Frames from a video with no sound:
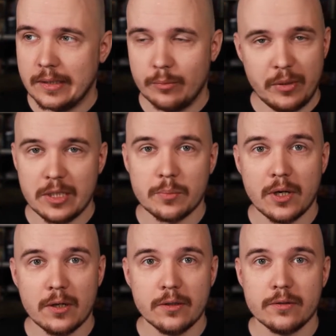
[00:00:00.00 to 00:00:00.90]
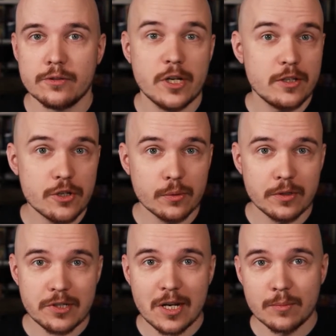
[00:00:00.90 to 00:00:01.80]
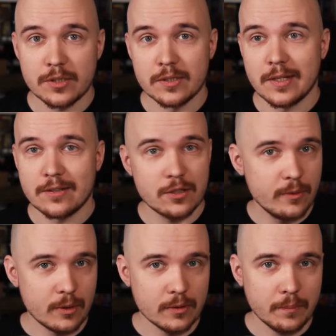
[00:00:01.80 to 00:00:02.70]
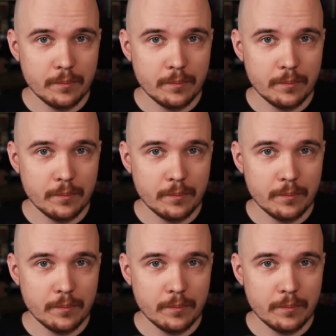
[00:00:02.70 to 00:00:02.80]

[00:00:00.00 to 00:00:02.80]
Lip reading: Peter Parker, J. Jonah Jameson, and so on.